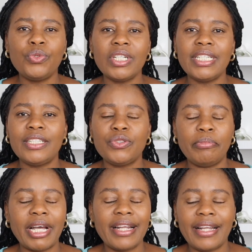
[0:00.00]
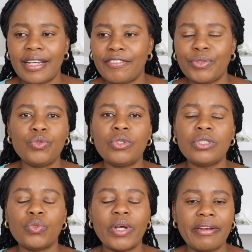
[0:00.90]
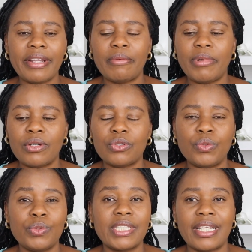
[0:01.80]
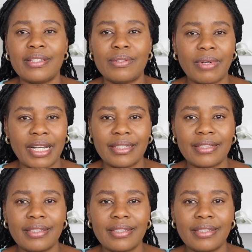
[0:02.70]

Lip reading: You won't need to buy love. You won't worry about who says what,